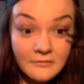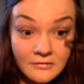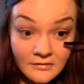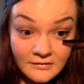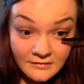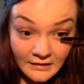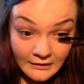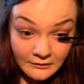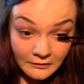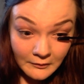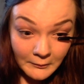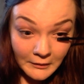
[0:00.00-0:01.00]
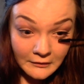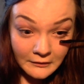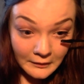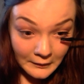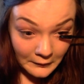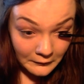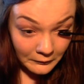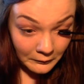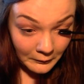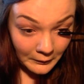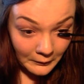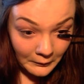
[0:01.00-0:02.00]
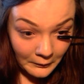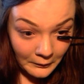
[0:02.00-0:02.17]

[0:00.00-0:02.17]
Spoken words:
just going to take some under the eyes as well,